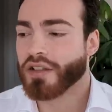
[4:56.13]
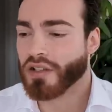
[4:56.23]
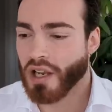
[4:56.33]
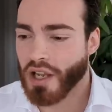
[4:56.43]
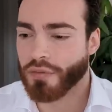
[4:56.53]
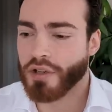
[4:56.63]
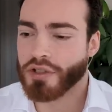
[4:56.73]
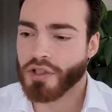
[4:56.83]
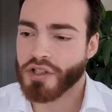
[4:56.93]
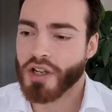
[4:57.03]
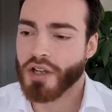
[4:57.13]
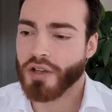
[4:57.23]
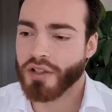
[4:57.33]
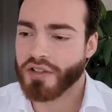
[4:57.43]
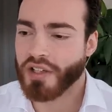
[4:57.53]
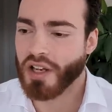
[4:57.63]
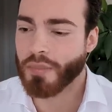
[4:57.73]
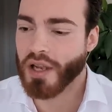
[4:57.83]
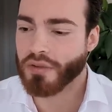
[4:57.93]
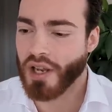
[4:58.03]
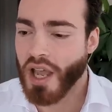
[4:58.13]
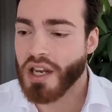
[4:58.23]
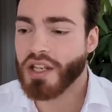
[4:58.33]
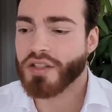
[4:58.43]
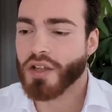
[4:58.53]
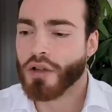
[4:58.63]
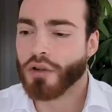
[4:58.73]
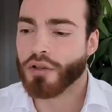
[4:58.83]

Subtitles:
There's a lot of research on this dating back to the 80s,